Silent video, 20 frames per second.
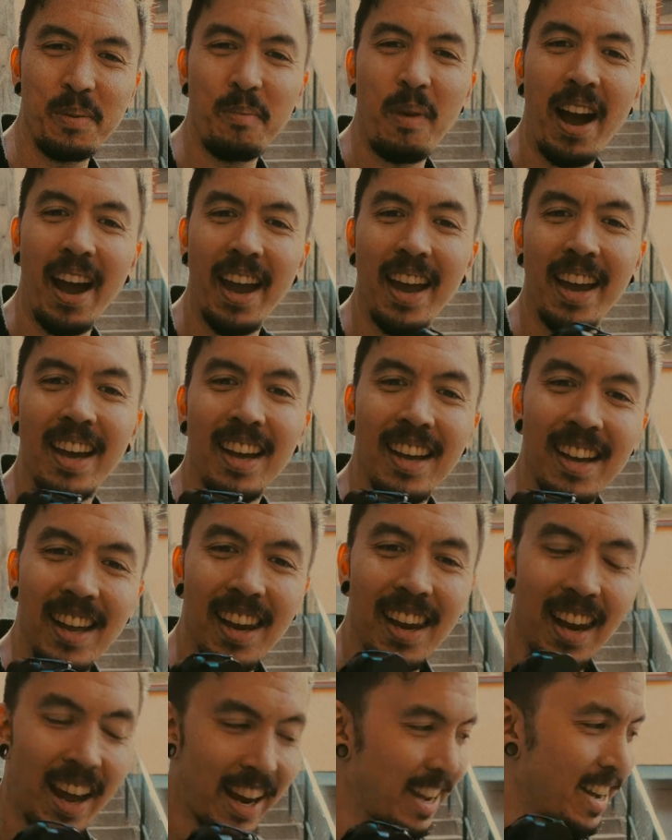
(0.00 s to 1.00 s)
my
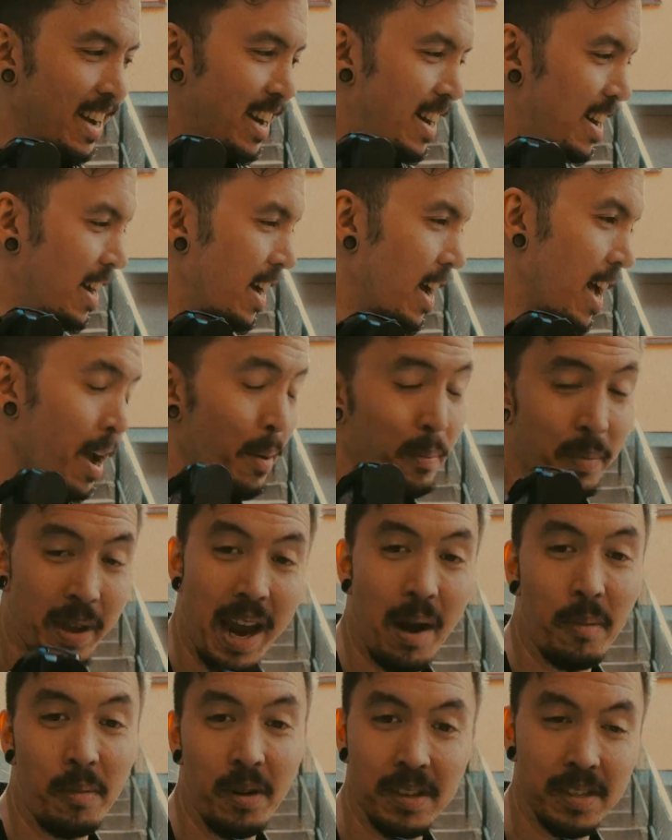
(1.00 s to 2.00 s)
Leica M
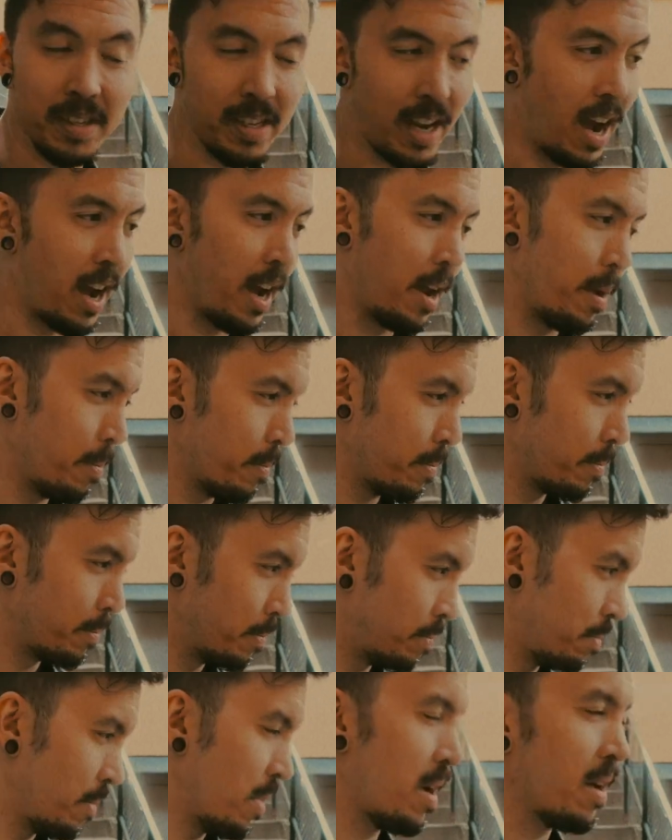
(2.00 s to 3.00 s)
cameras, I'm
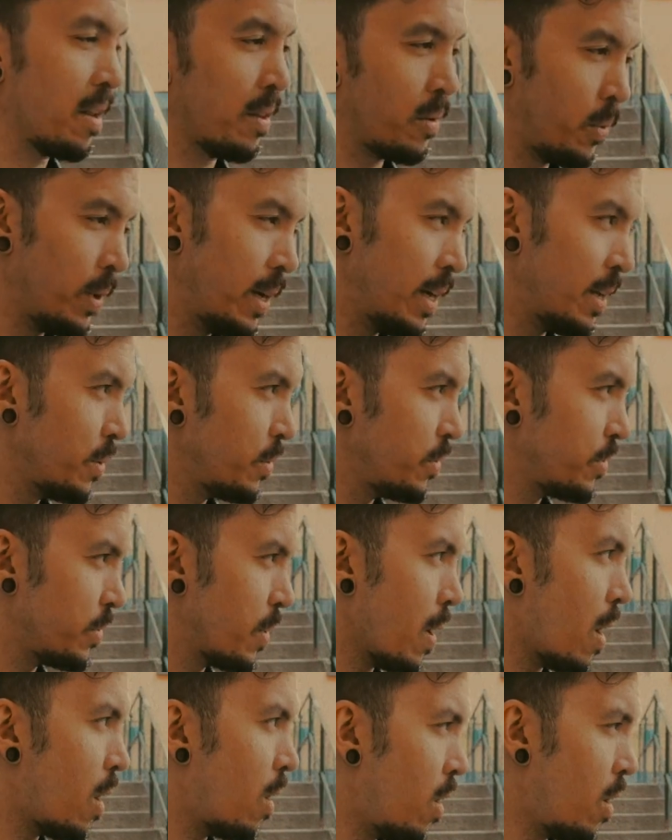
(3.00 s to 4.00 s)
not really used
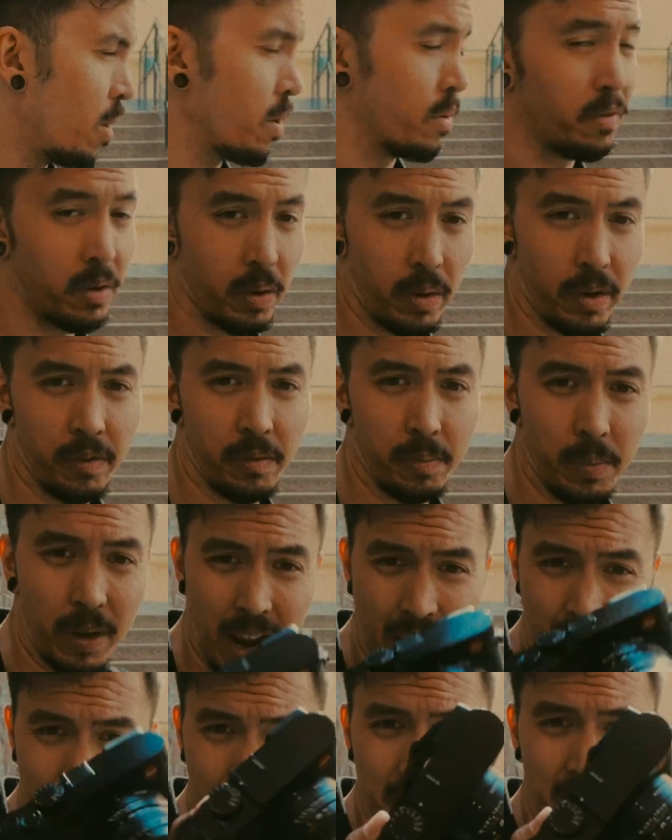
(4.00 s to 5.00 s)
to autofocus, but
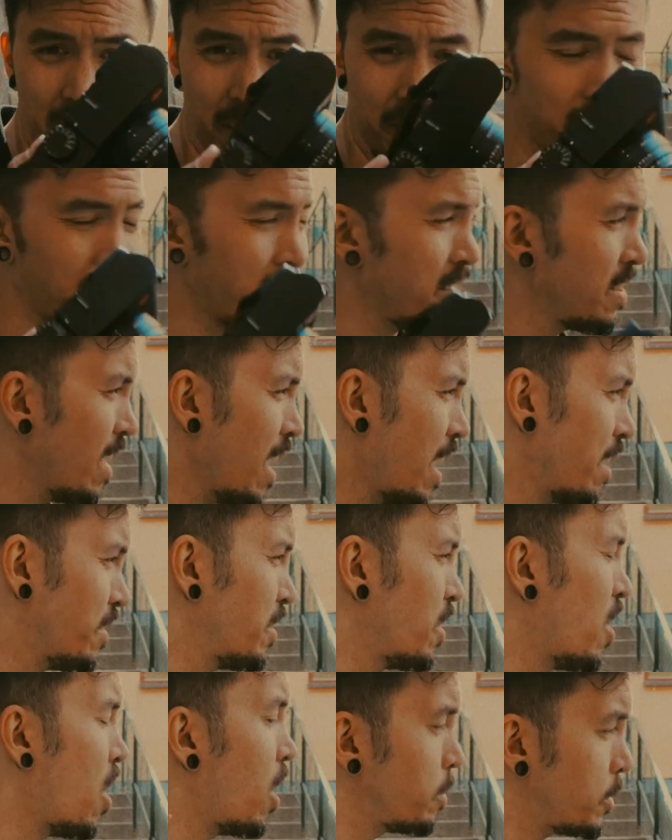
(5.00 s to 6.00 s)
having this as
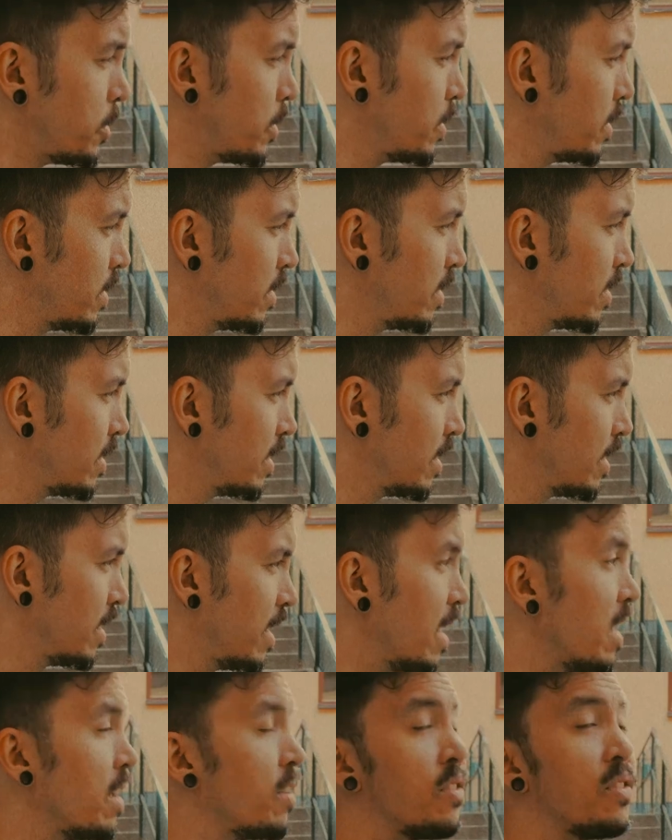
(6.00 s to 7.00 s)
an option
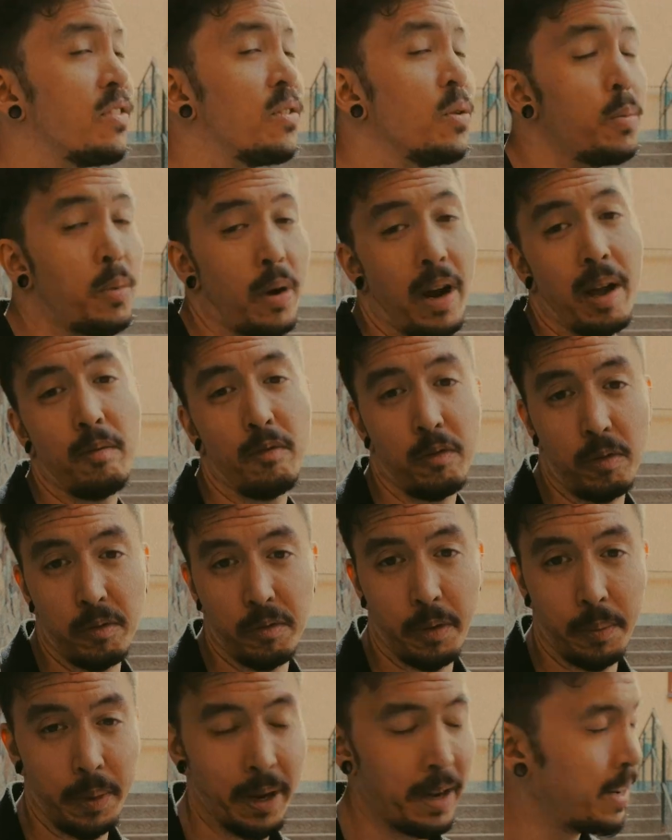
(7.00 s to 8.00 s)
is super helpful
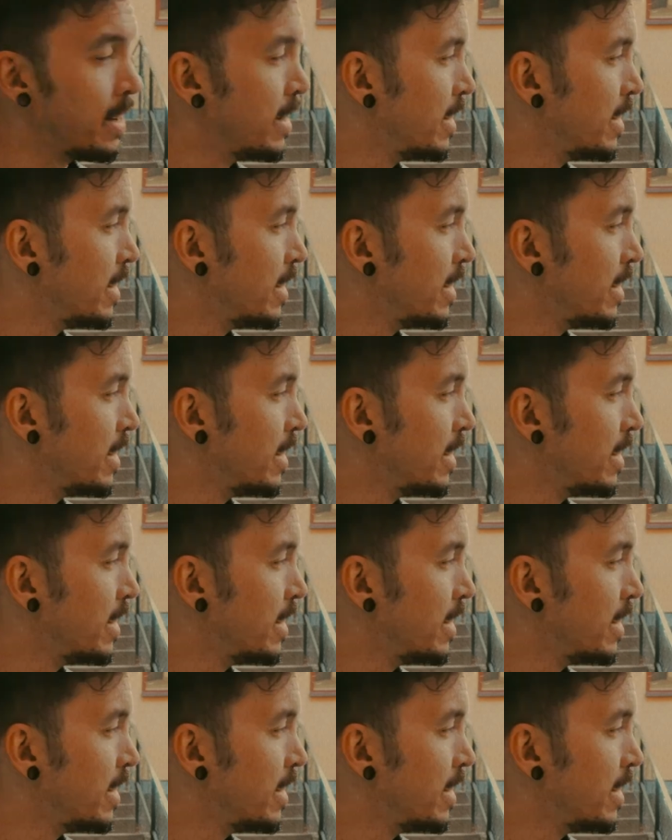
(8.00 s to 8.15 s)
for me.